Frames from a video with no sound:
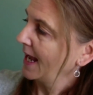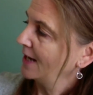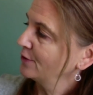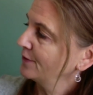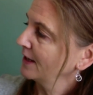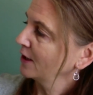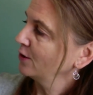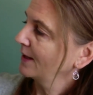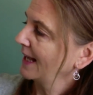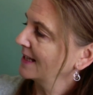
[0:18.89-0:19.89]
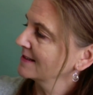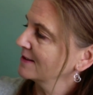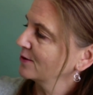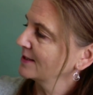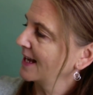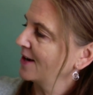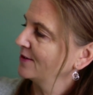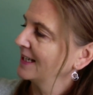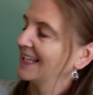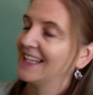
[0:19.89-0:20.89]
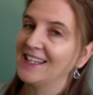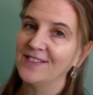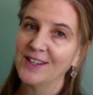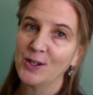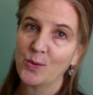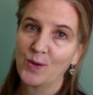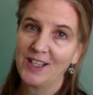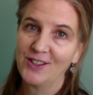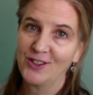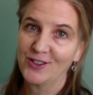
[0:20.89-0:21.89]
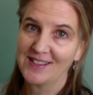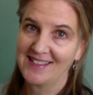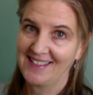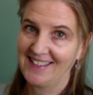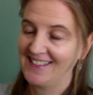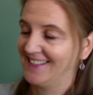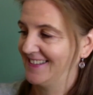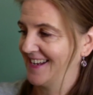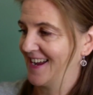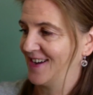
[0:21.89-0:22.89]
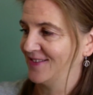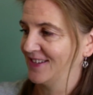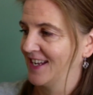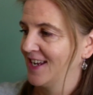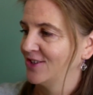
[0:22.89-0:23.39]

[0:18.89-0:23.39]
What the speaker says: And you feel like you can't slow down even when you're sitting down.